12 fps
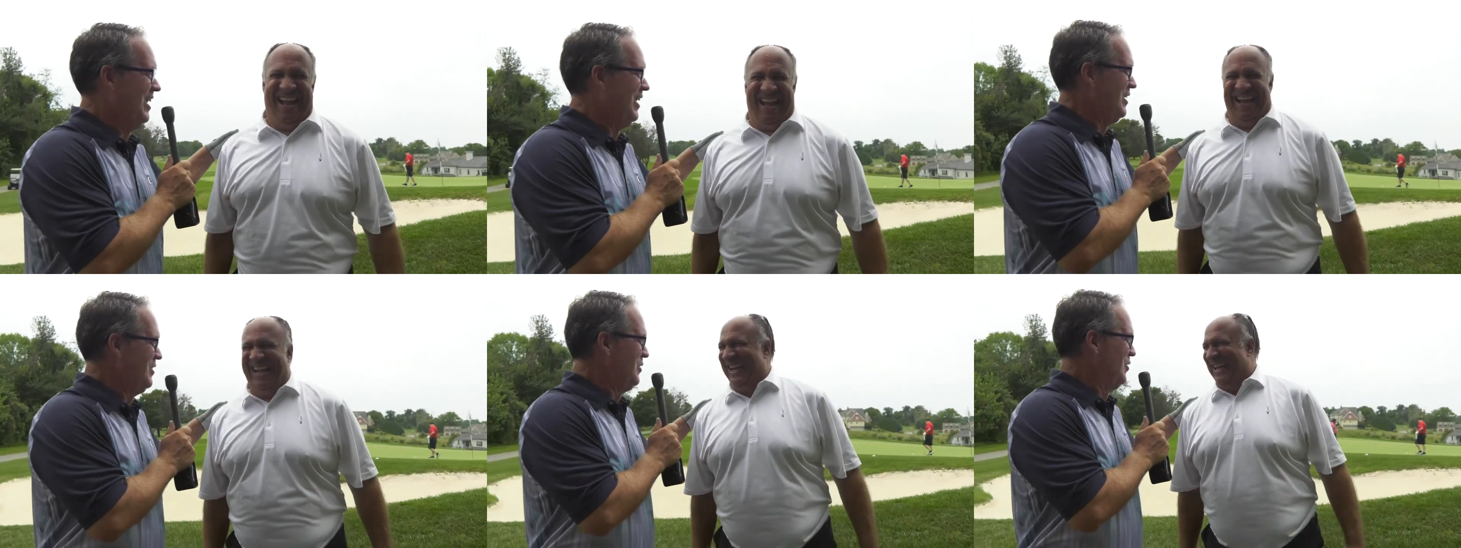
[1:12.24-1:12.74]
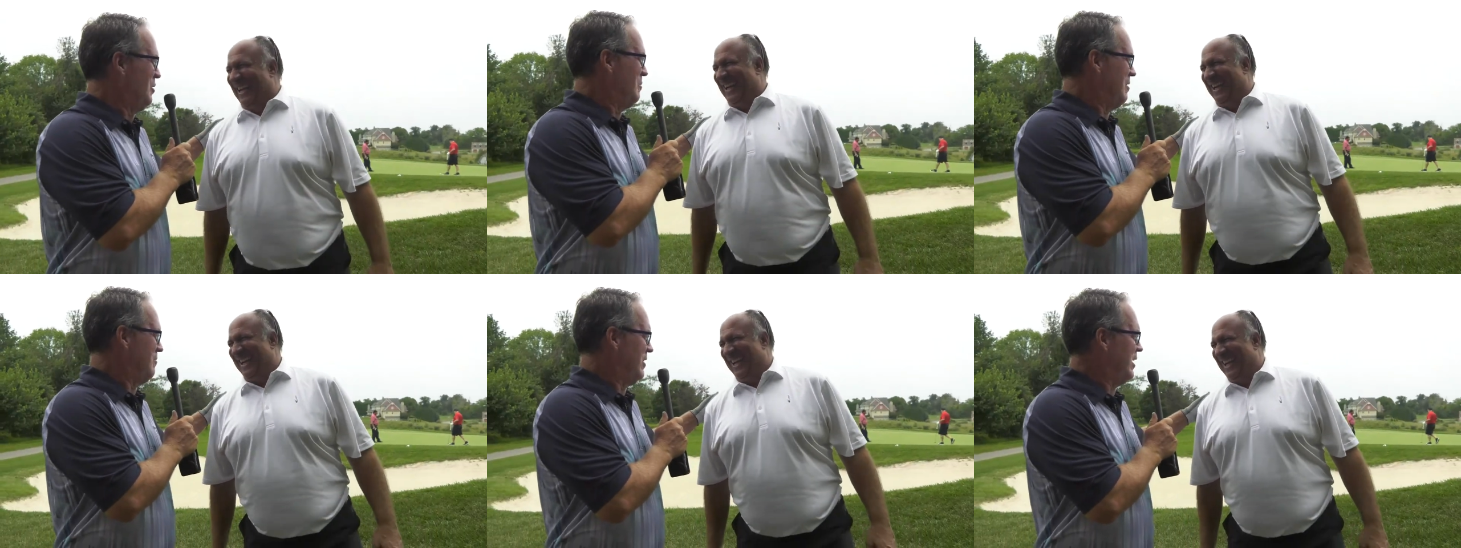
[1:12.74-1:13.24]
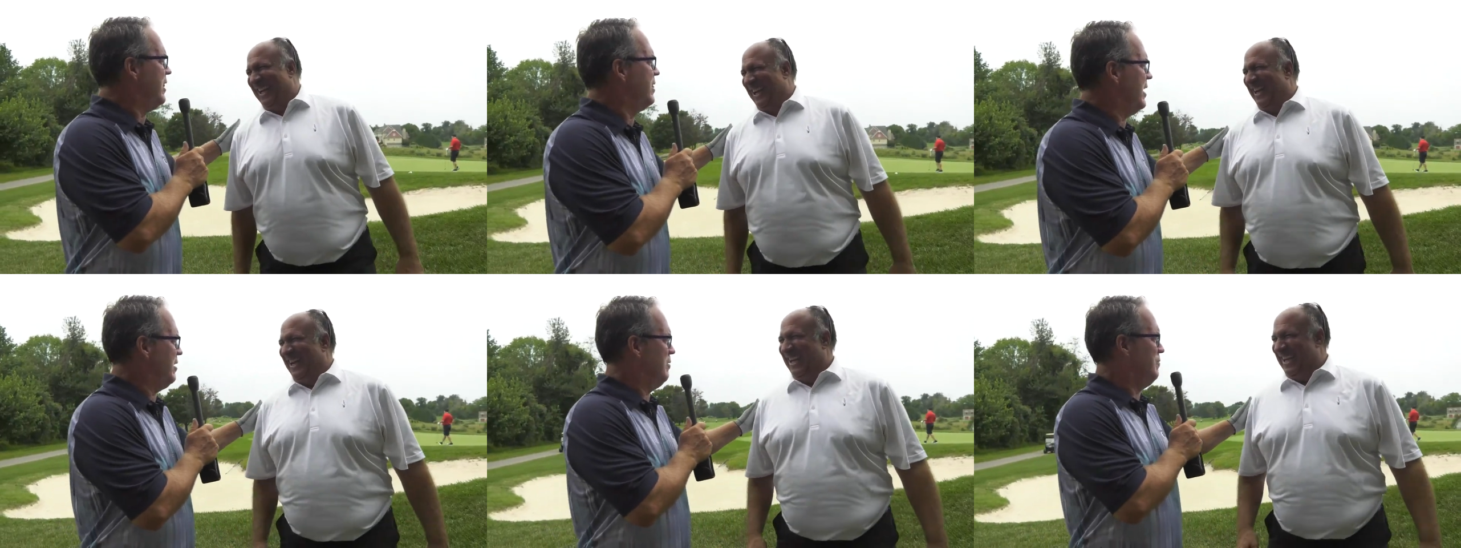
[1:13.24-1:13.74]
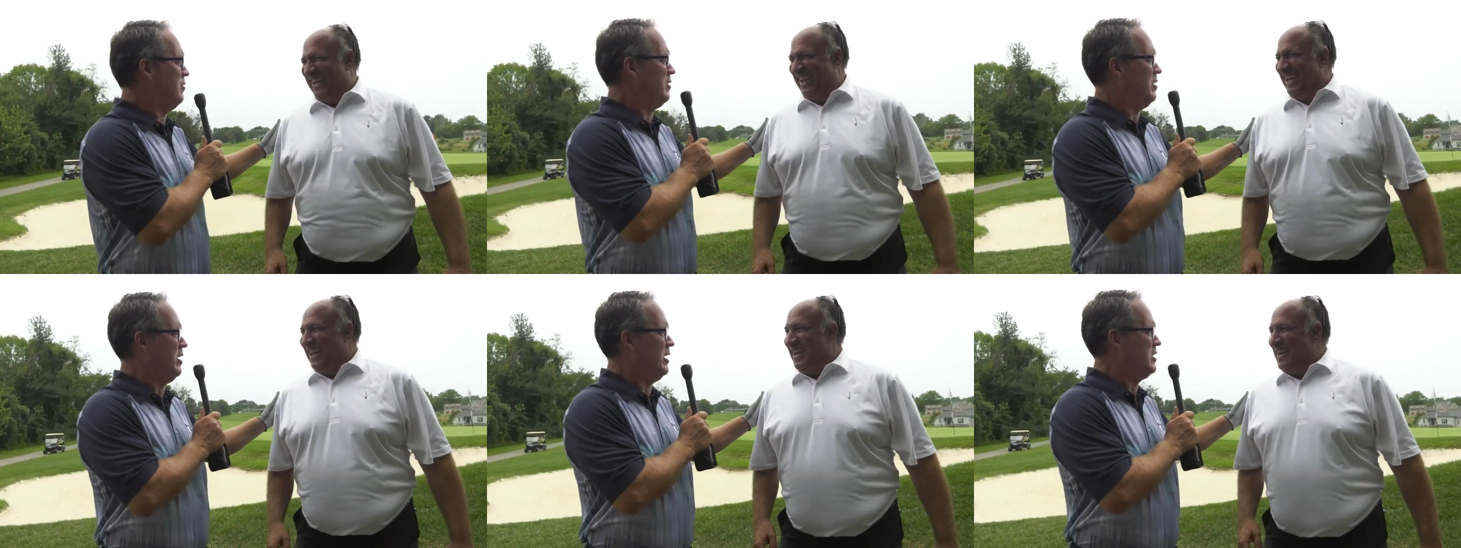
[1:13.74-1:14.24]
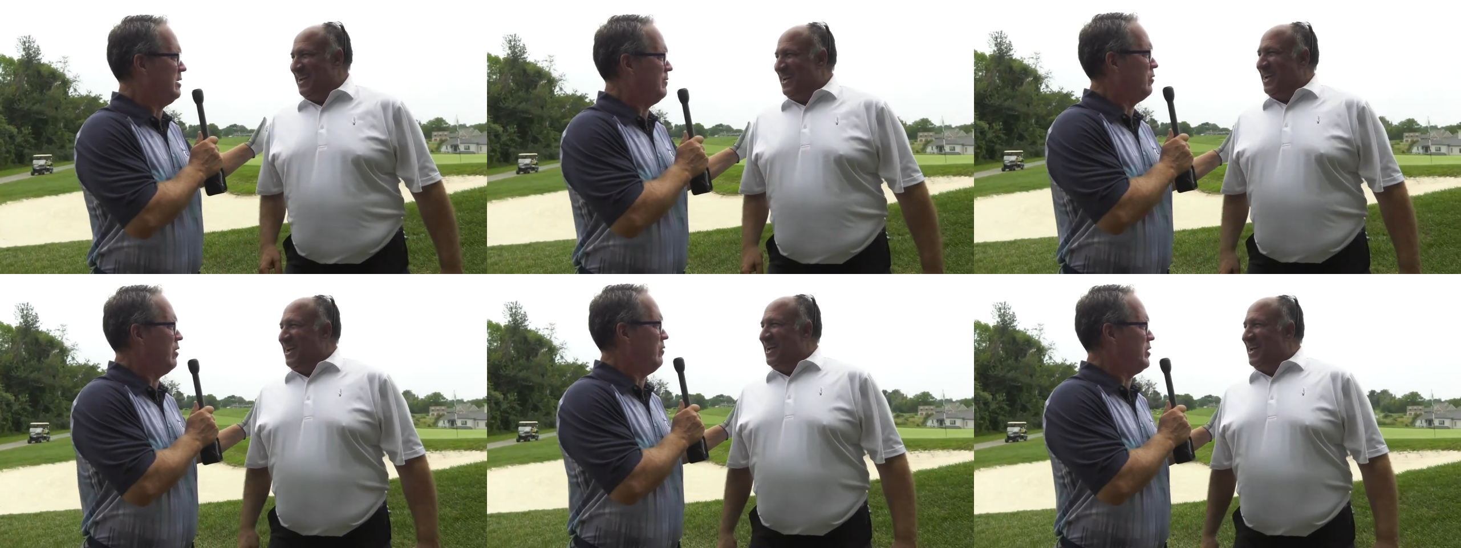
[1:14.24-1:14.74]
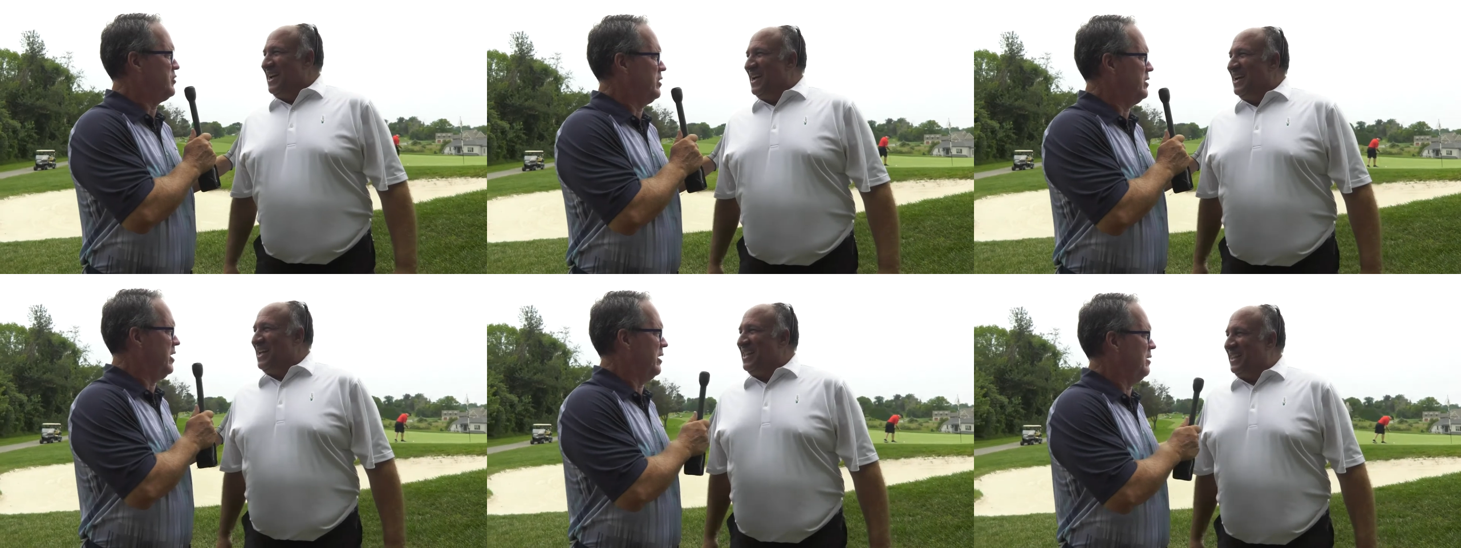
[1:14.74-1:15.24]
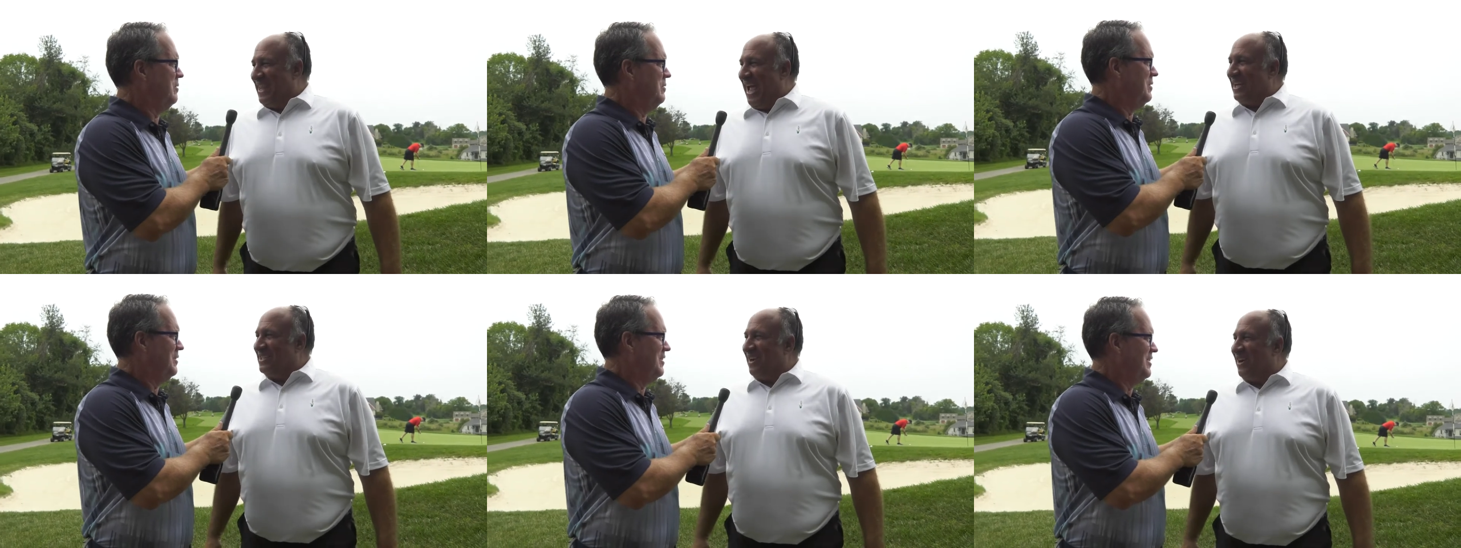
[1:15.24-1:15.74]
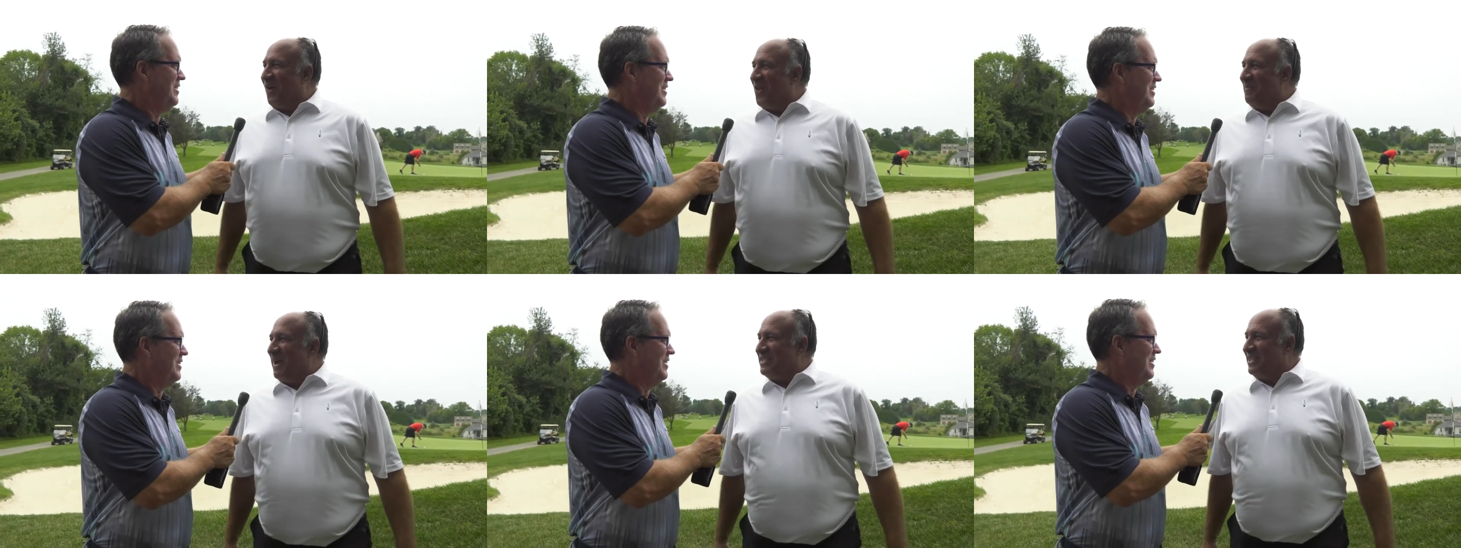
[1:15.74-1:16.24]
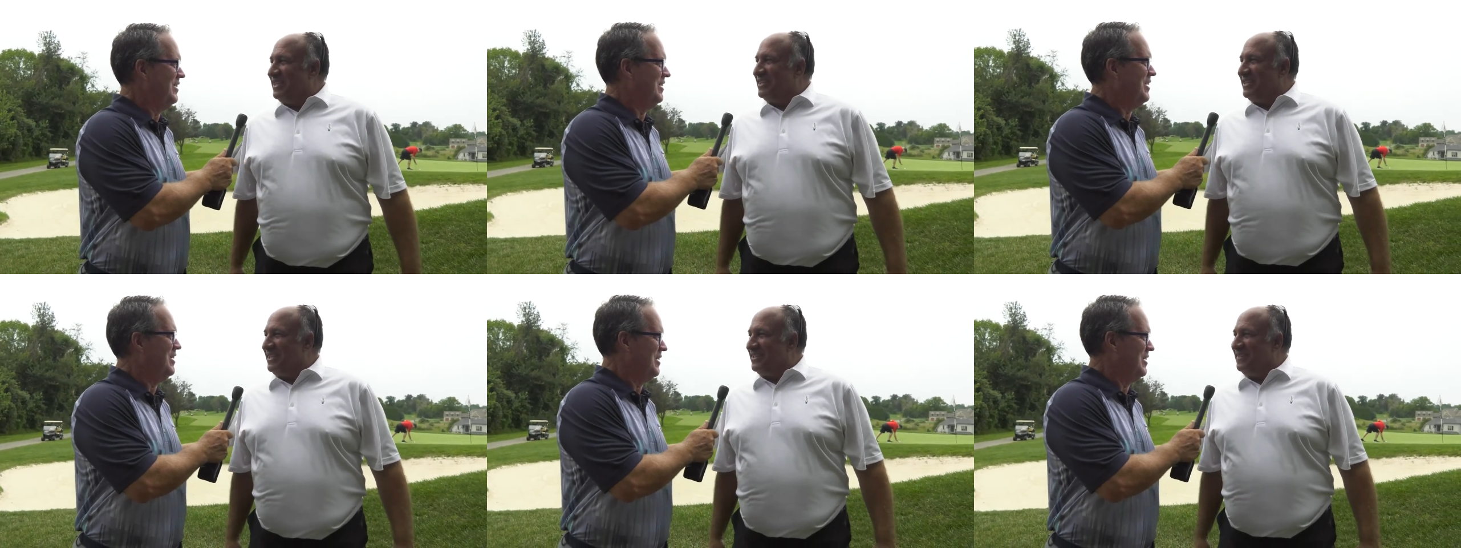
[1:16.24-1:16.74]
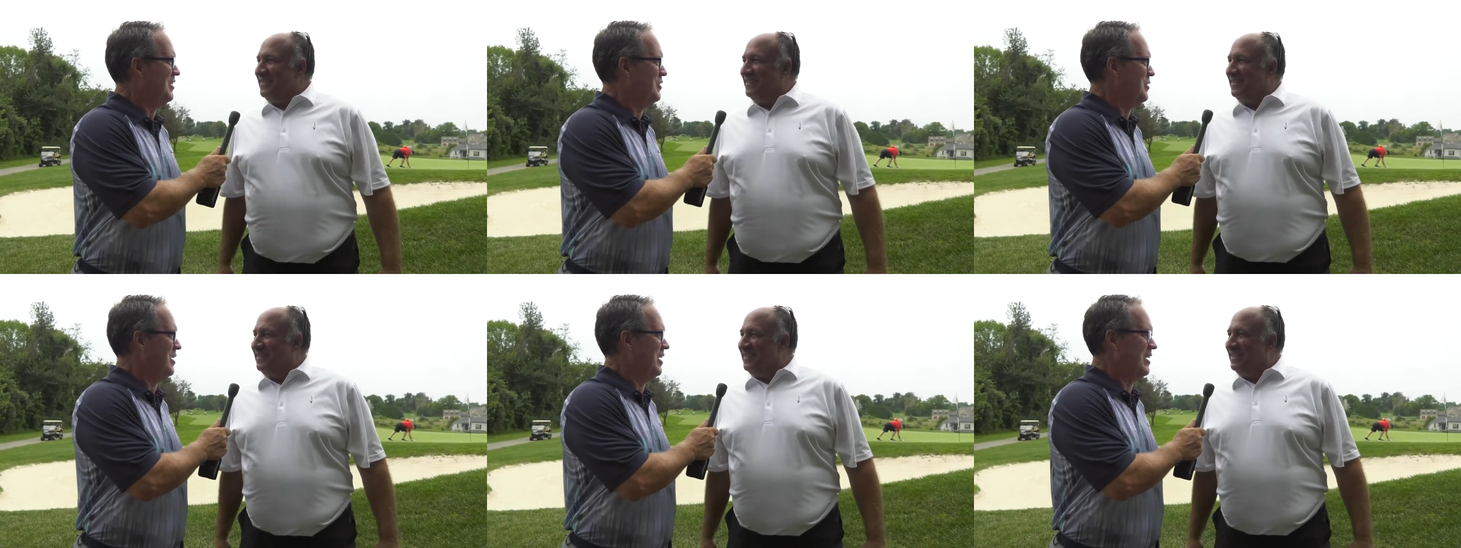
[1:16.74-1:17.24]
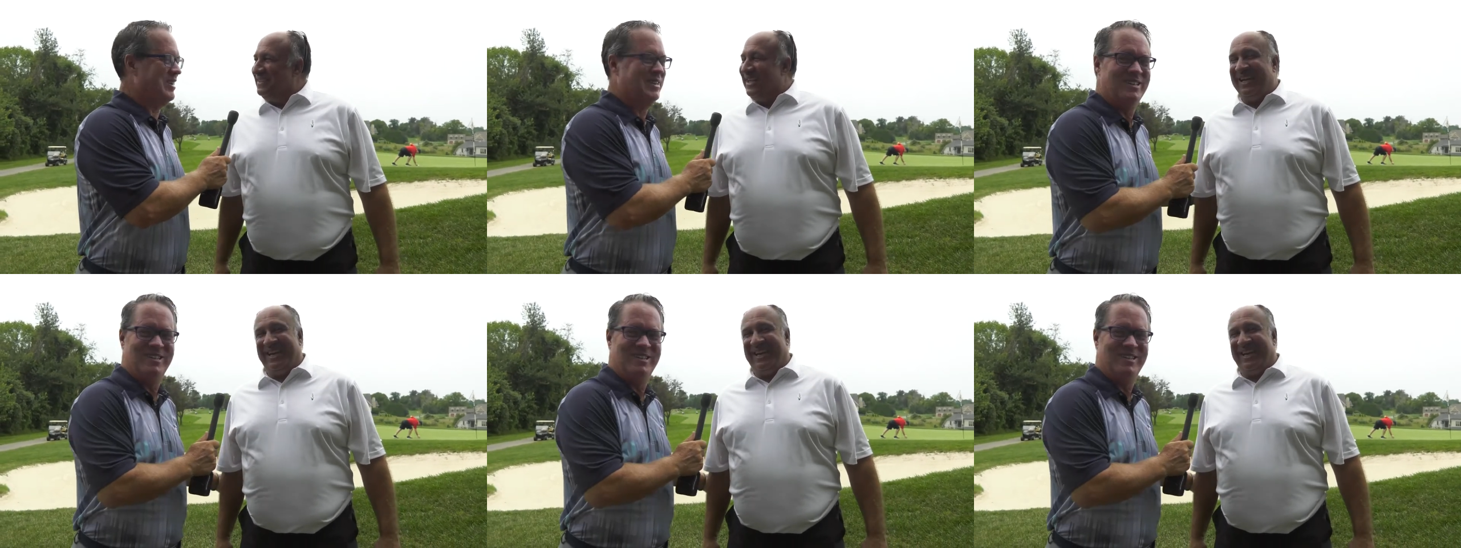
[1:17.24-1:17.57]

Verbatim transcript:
Speaker 1: I like your goal, my friend, and thank you for your kindness. Have a great rest of the day.
Speaker 2: Thanks, Doug. All the best to you this season. You got it. Take